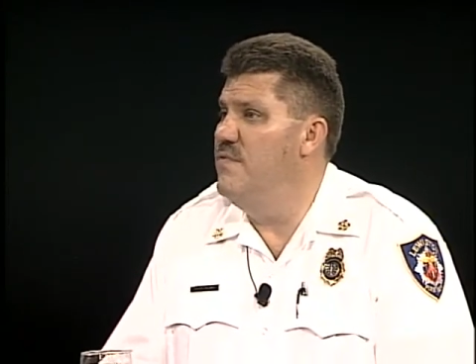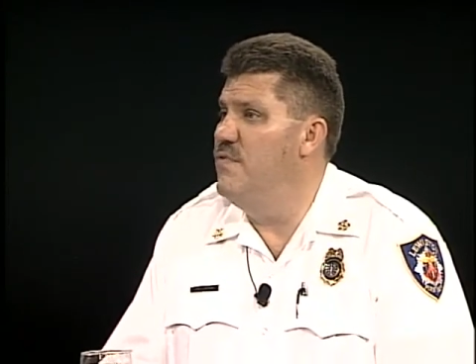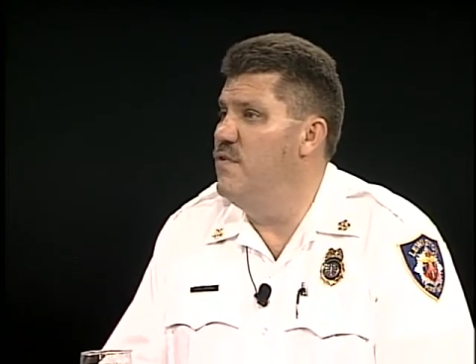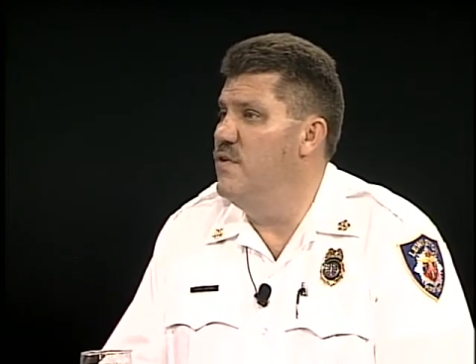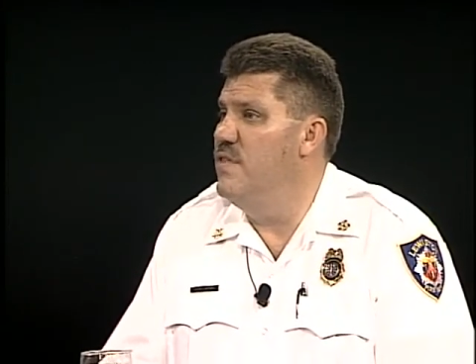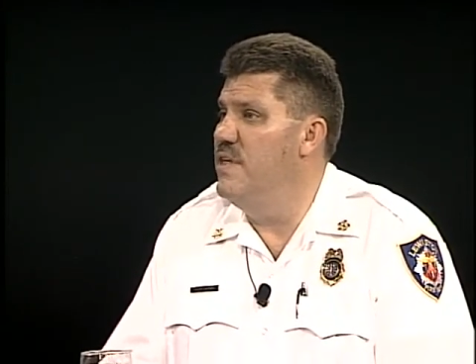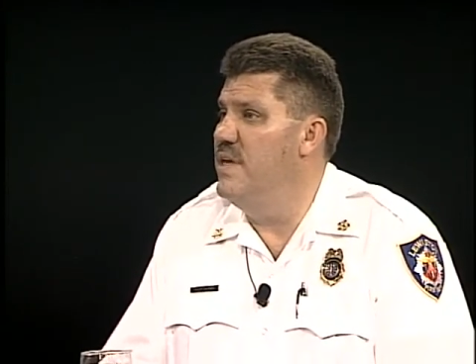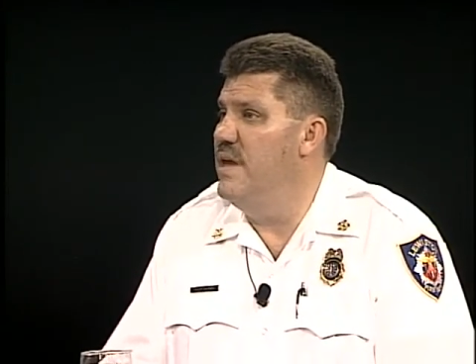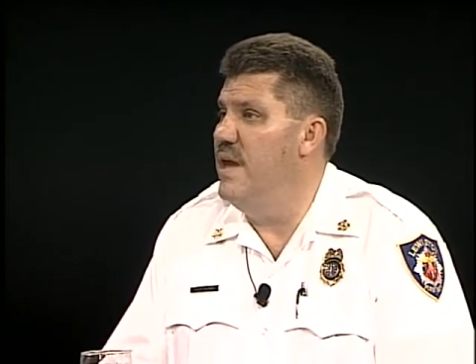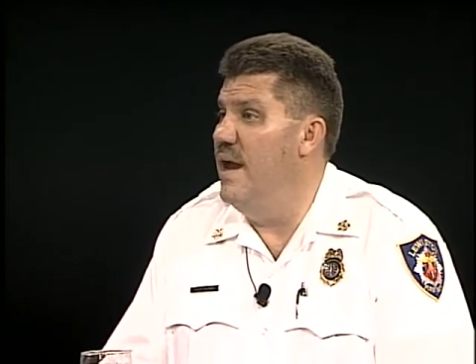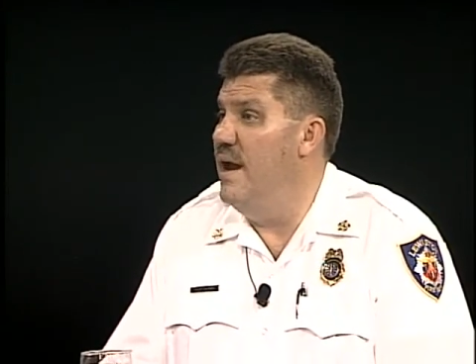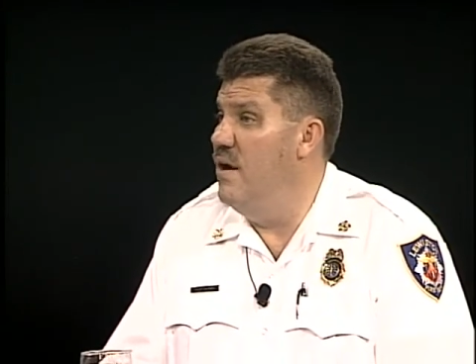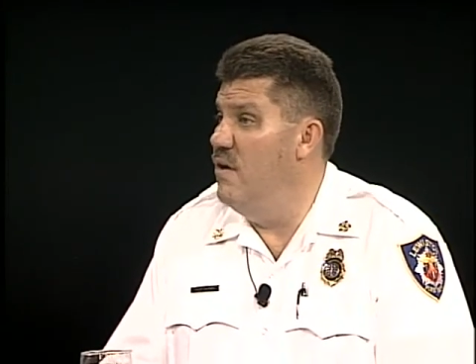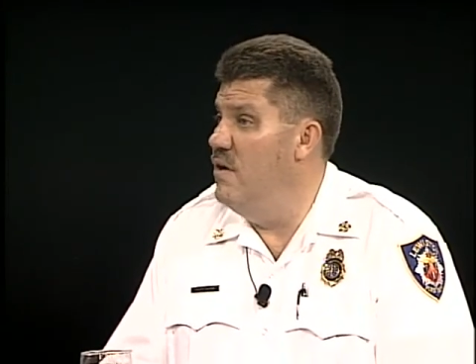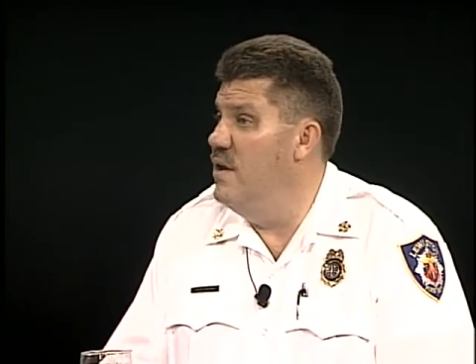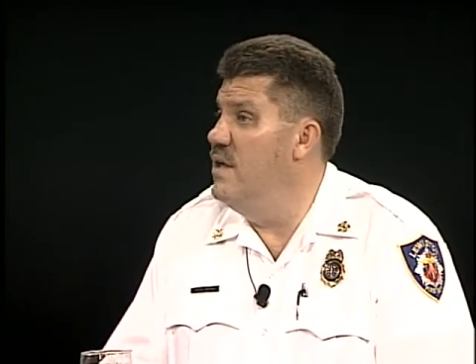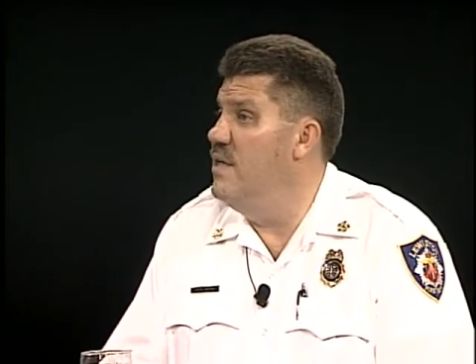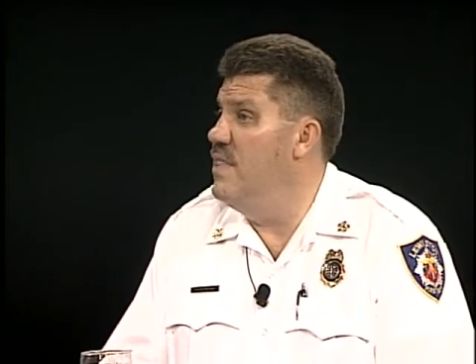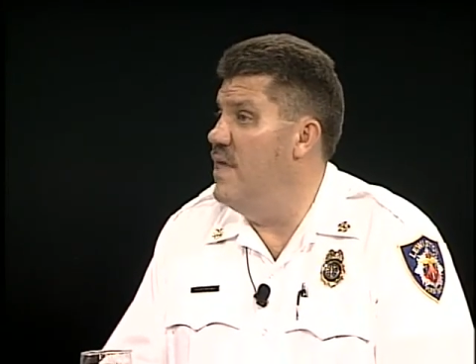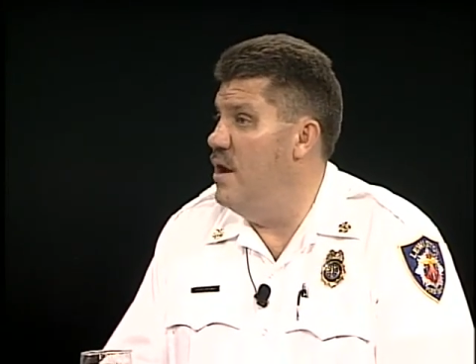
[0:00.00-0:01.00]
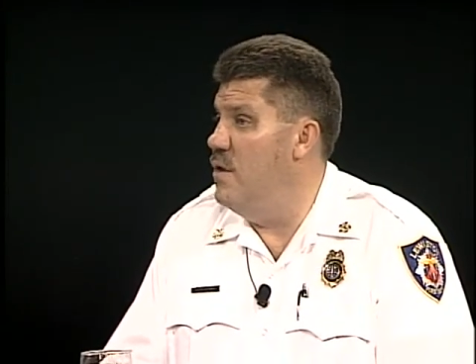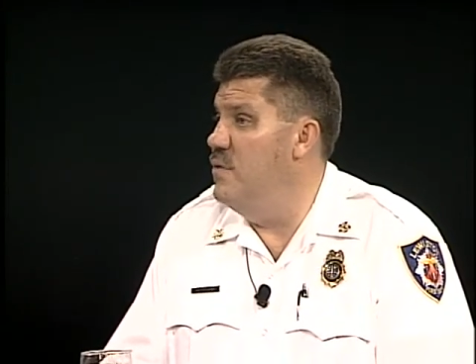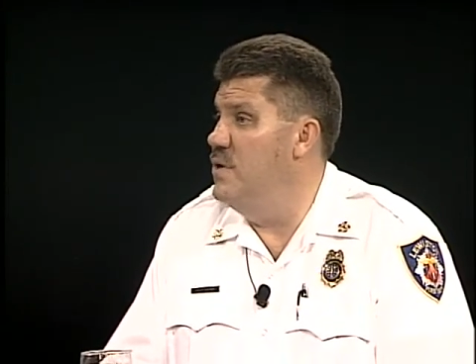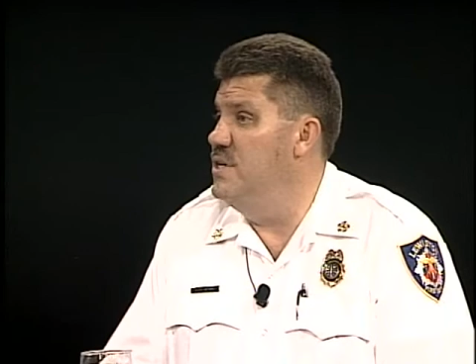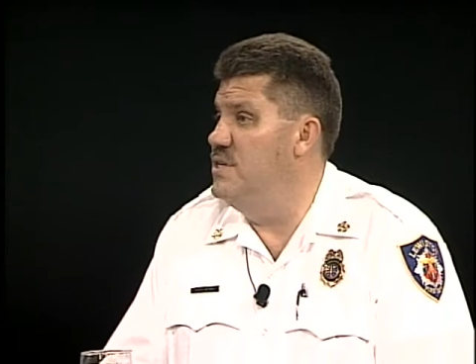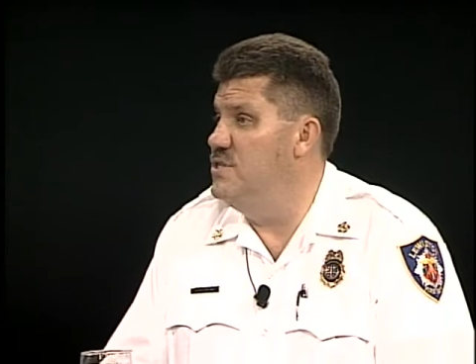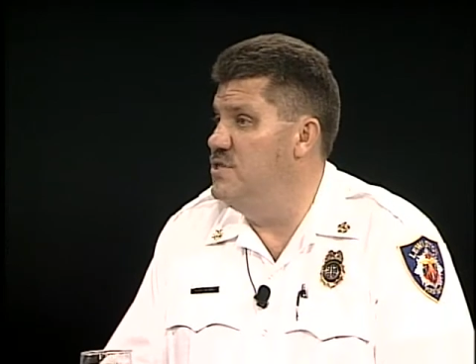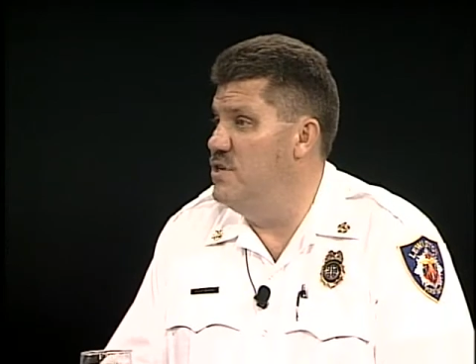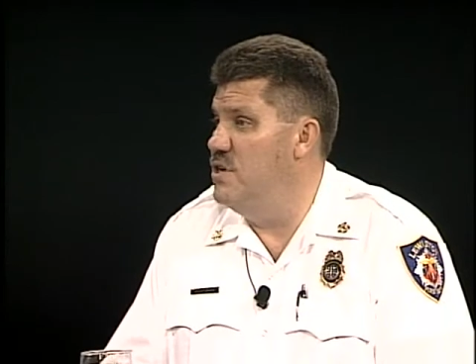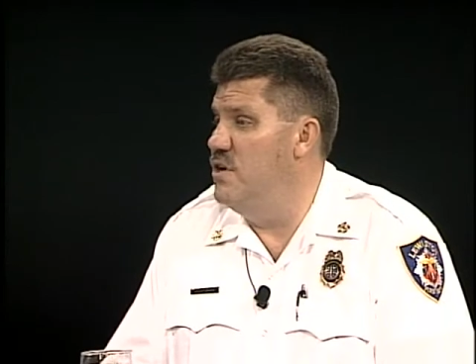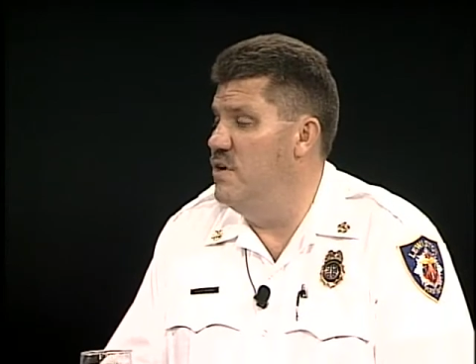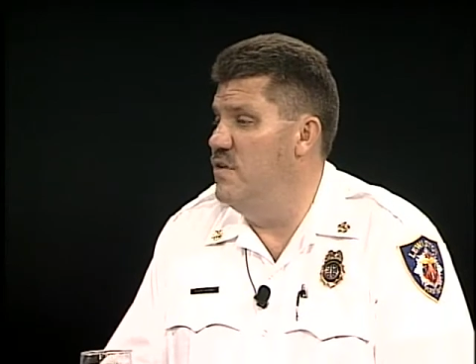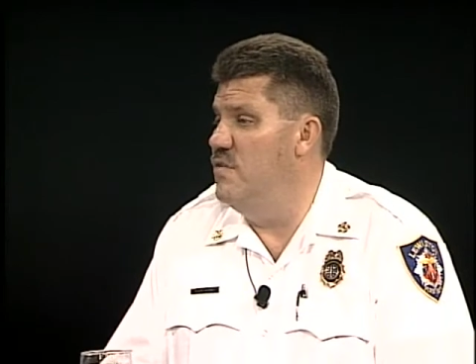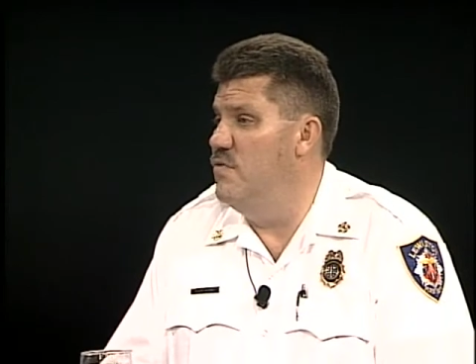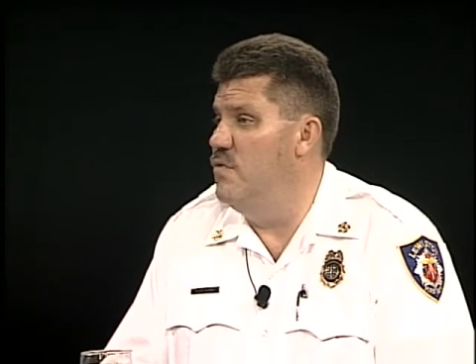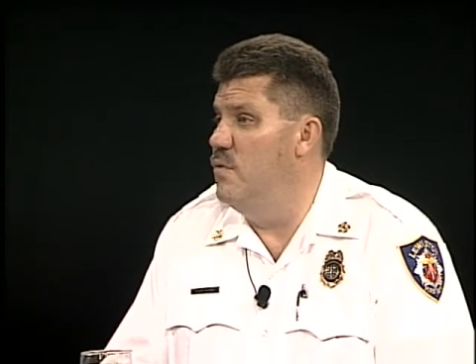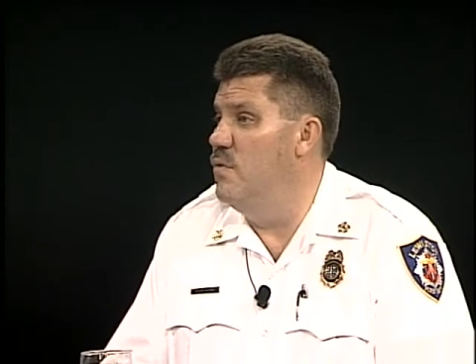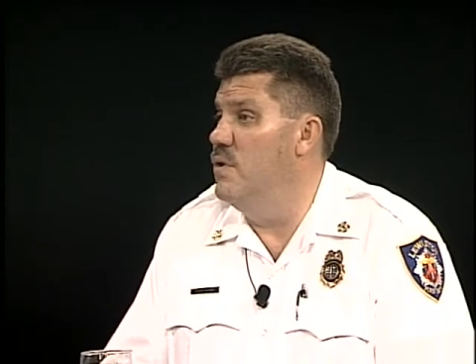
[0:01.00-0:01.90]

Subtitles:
for the area that we serve,